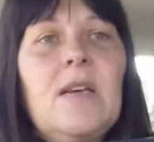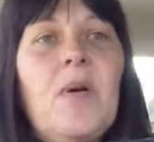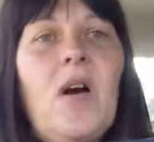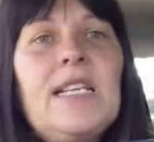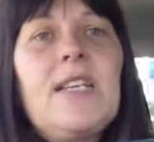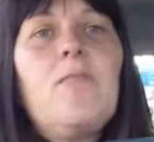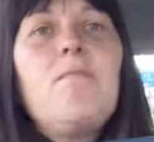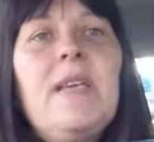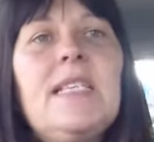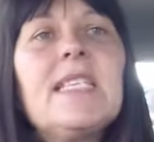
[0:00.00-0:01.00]
but I
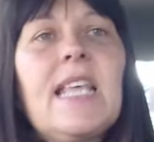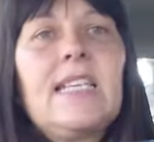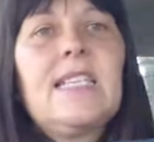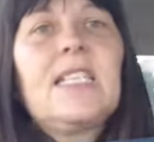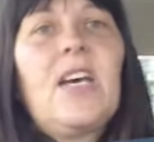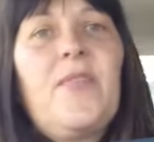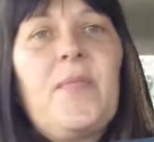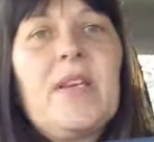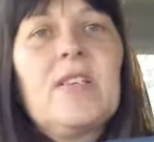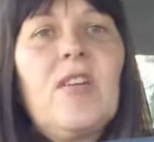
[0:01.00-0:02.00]
don't miss that
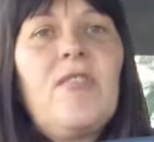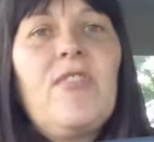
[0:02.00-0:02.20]
stuff because I